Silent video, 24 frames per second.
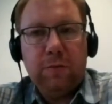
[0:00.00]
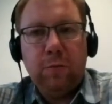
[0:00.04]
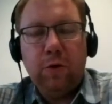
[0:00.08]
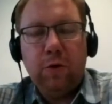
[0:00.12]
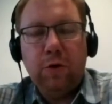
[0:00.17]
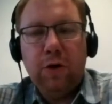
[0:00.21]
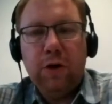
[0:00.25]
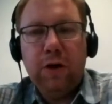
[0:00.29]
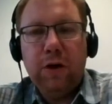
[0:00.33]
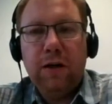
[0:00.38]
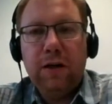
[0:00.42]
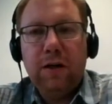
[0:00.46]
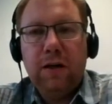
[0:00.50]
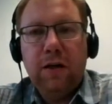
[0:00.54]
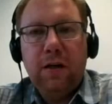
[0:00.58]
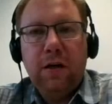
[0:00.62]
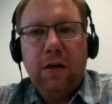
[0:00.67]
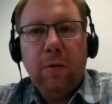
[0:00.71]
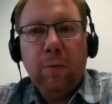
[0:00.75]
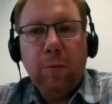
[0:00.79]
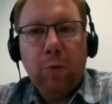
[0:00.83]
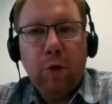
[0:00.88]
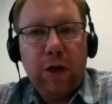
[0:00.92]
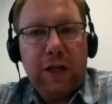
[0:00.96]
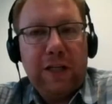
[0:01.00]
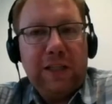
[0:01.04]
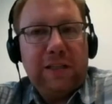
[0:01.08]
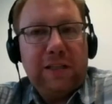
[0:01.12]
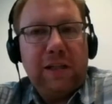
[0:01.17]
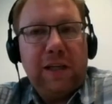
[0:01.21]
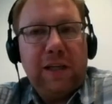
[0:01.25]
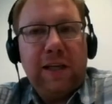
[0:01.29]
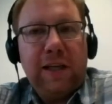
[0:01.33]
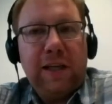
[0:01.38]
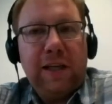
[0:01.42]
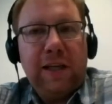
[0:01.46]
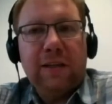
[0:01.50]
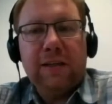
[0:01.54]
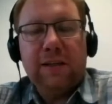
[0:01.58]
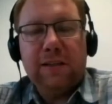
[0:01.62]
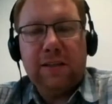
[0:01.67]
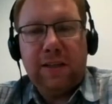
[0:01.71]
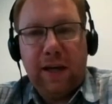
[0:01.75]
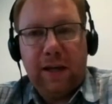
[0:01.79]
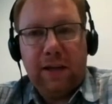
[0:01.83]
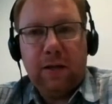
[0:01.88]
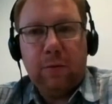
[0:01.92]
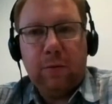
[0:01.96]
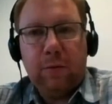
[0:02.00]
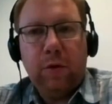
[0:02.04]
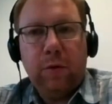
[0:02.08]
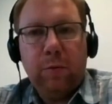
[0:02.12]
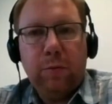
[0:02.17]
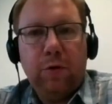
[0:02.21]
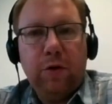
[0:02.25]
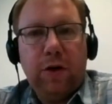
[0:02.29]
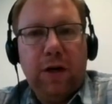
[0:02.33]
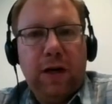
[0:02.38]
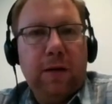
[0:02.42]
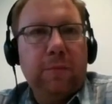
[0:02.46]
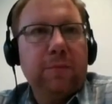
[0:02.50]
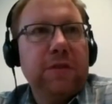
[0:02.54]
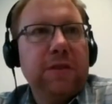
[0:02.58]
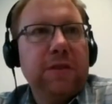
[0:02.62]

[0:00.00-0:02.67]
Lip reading: more easily understandable, perhaps.